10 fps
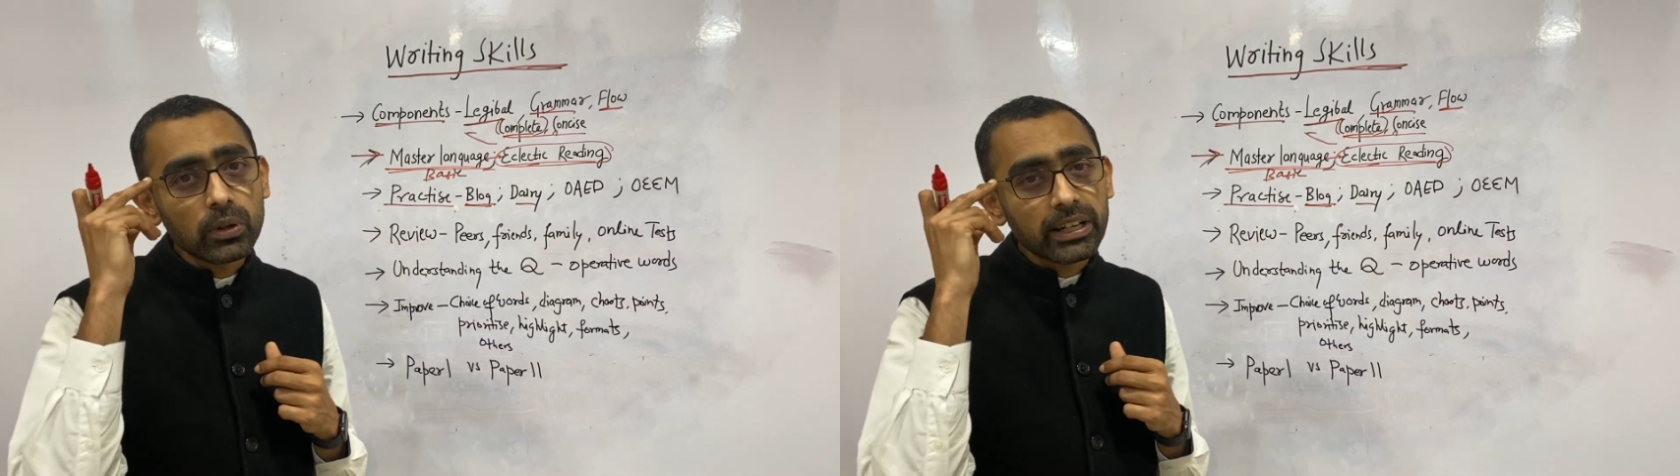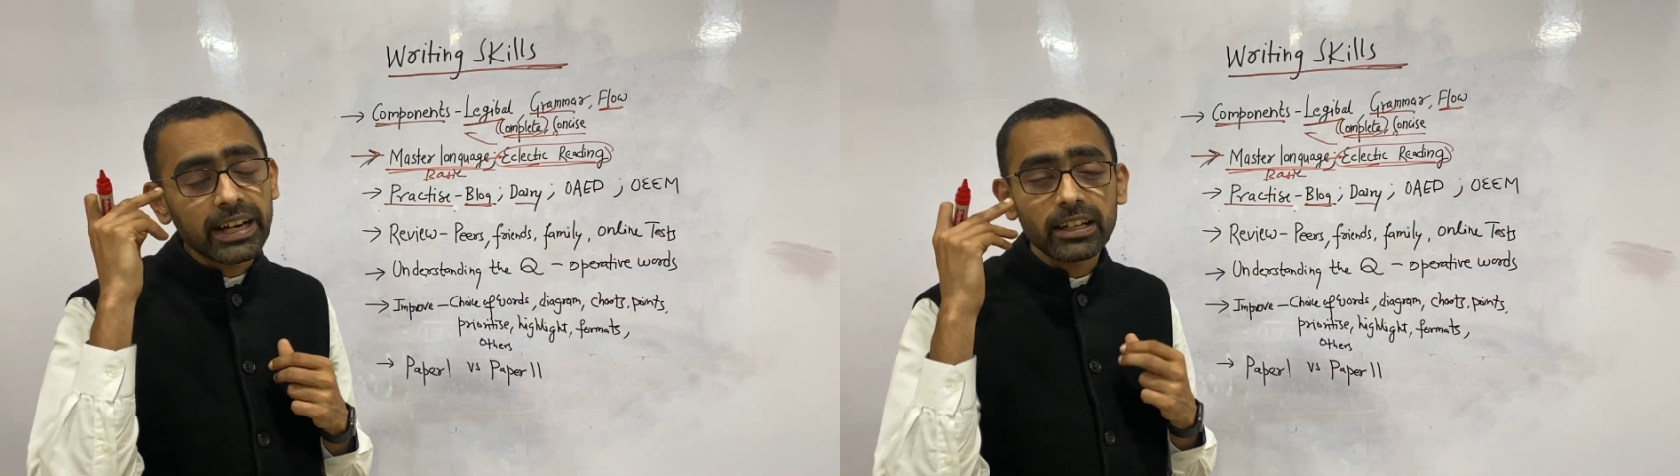
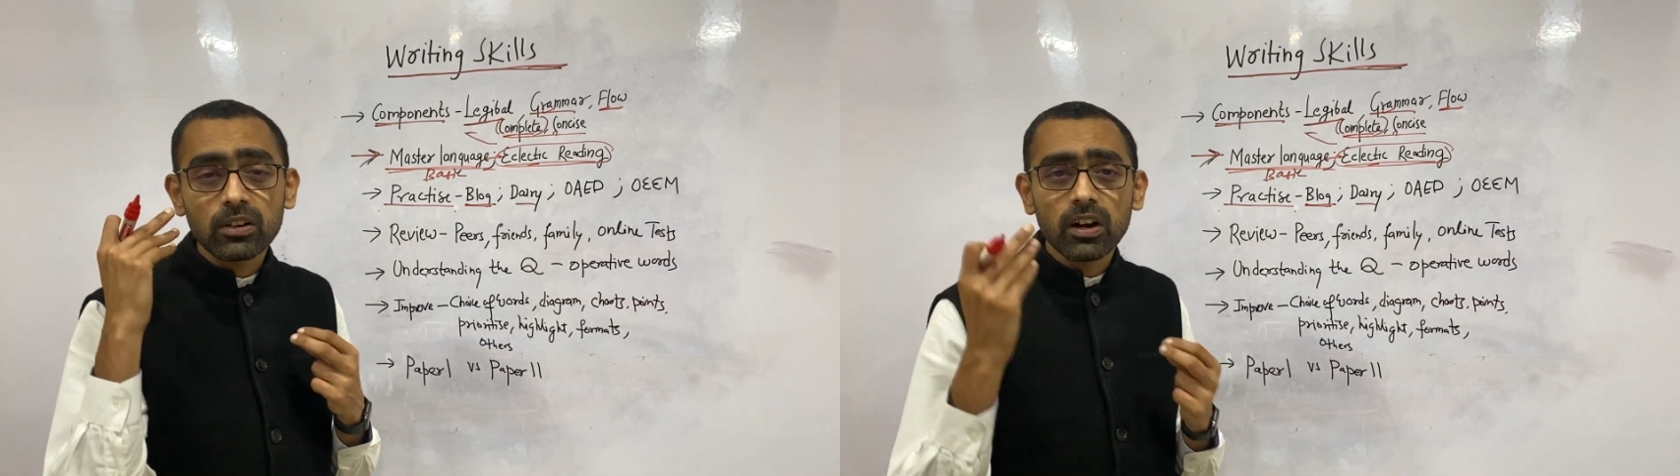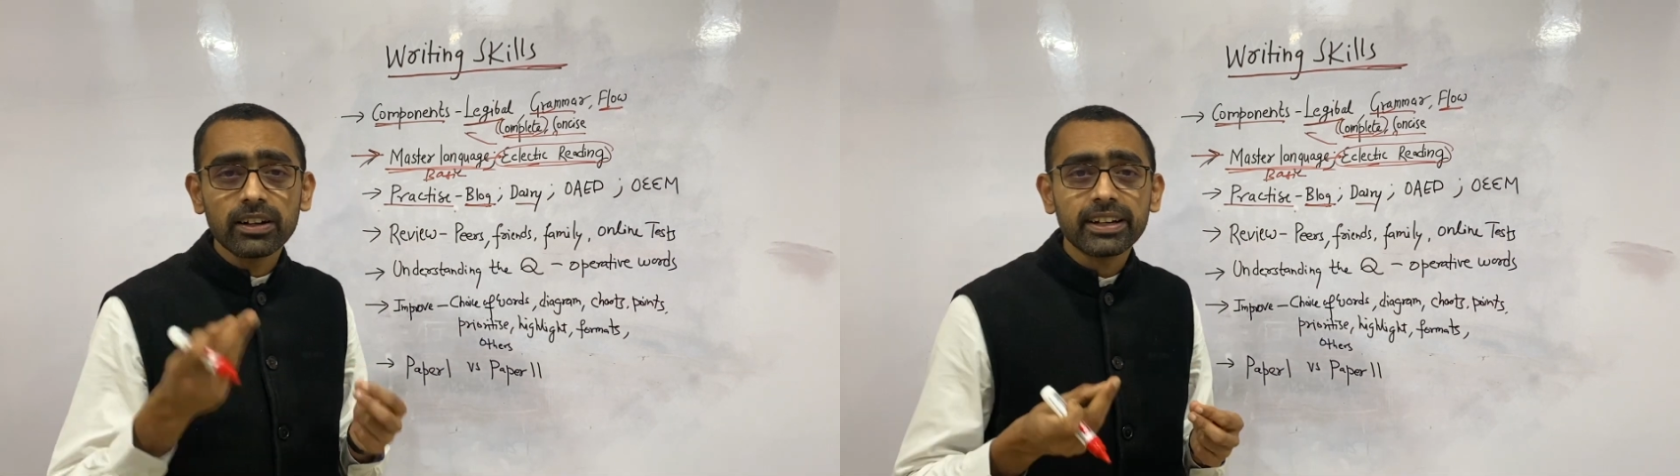great
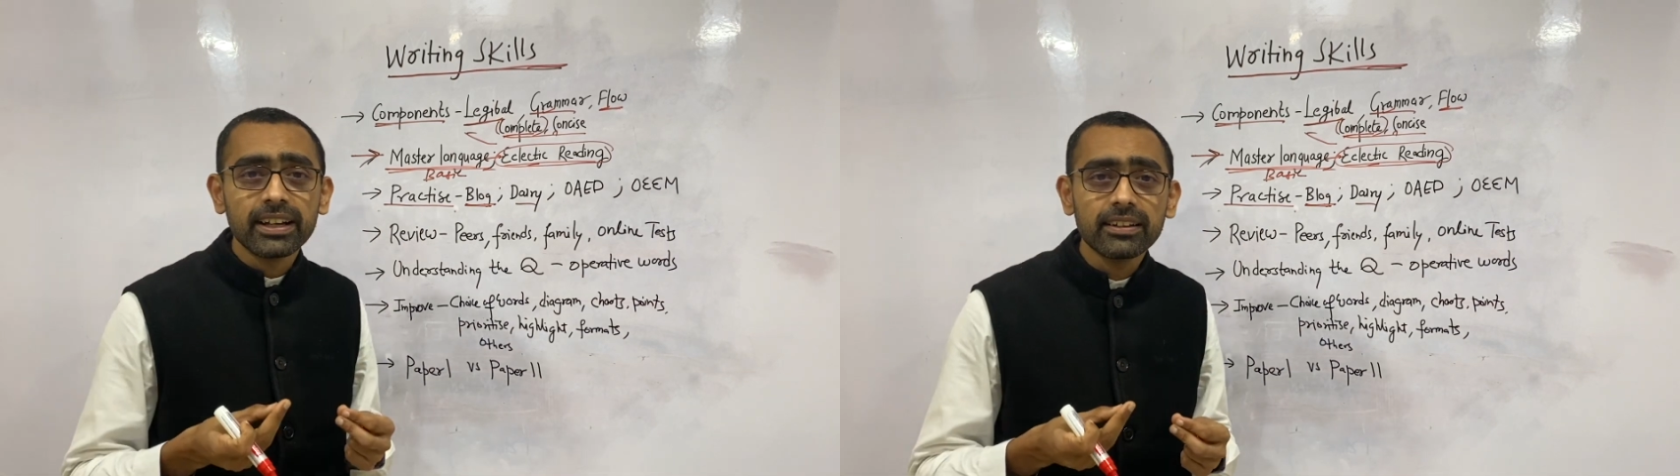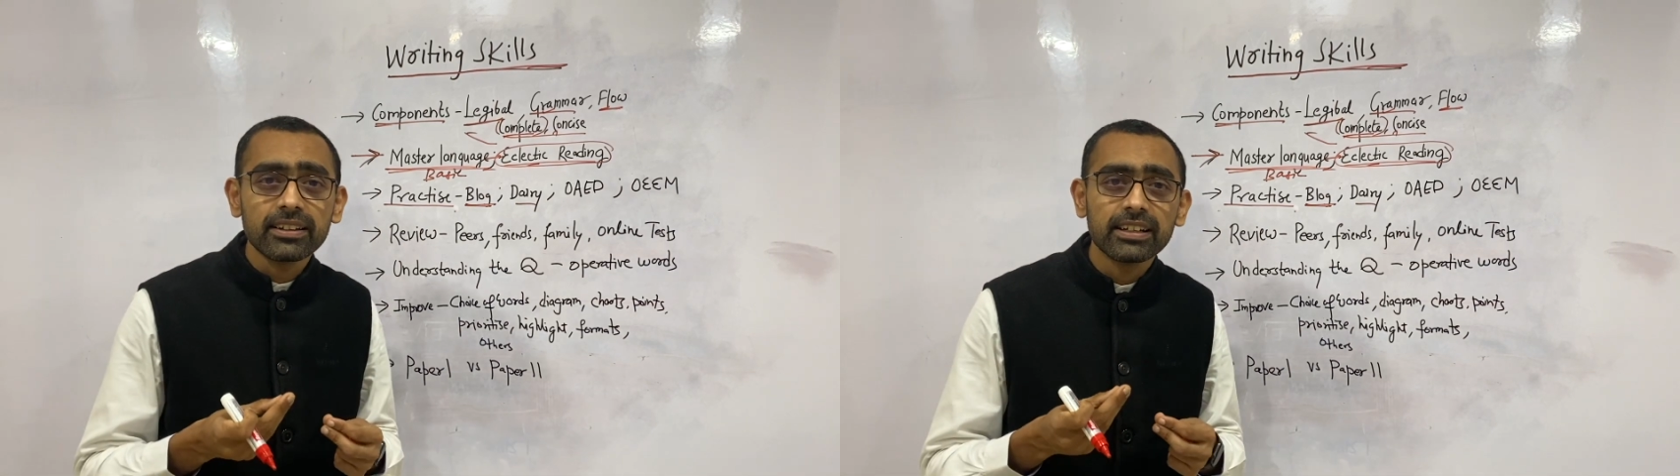
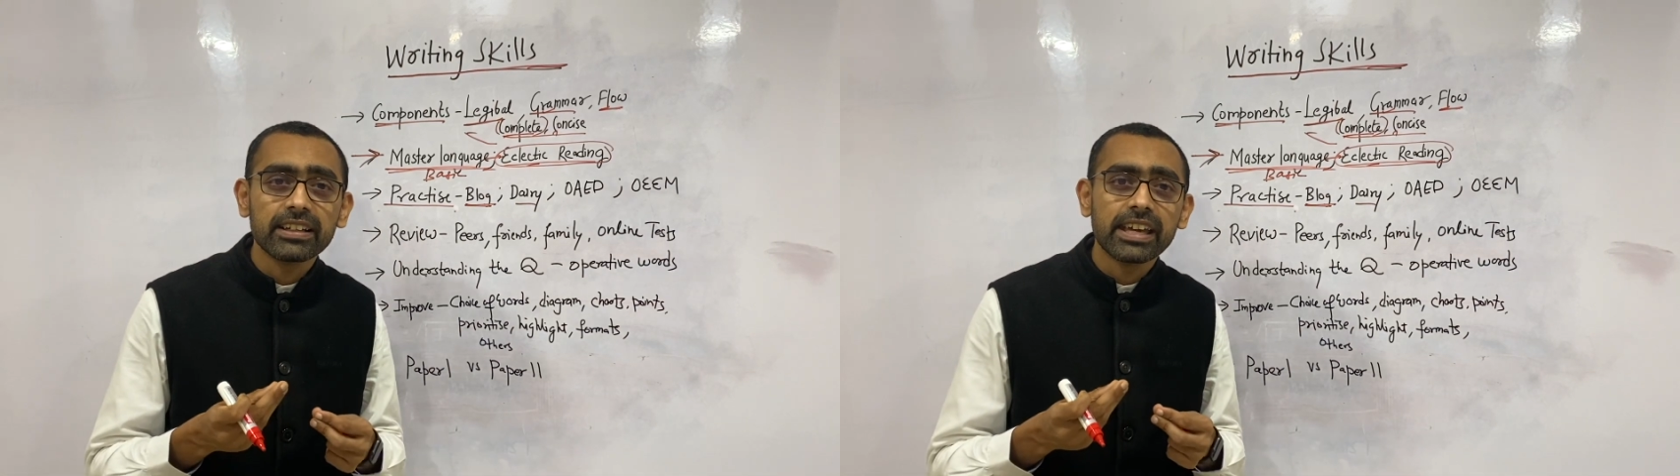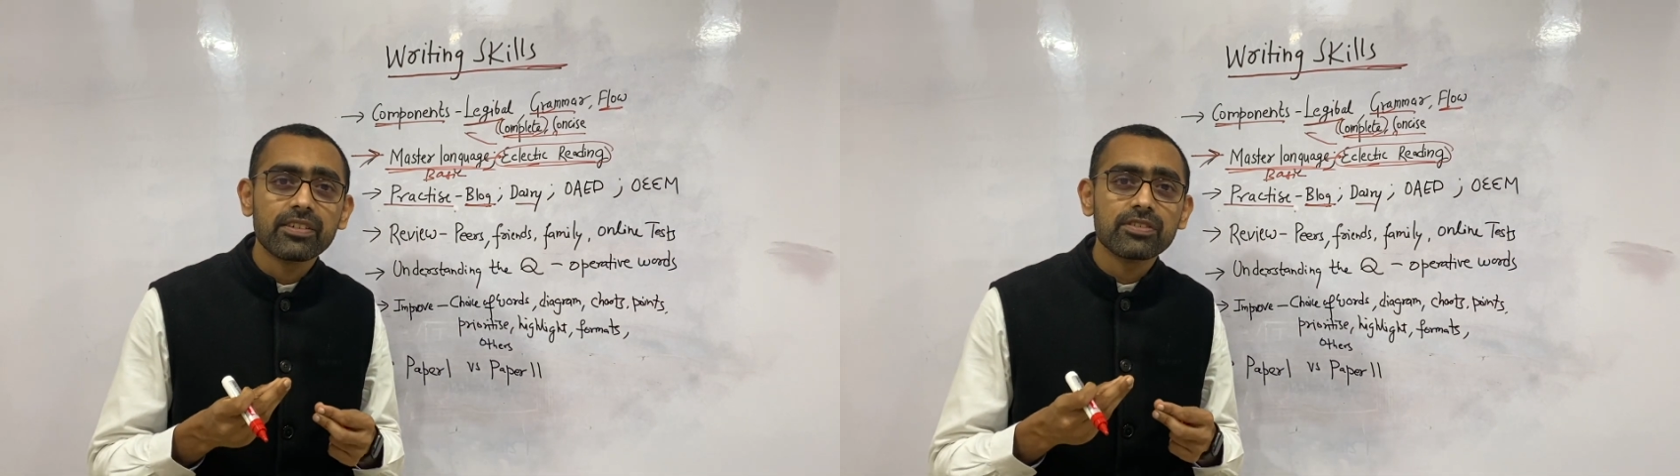content, it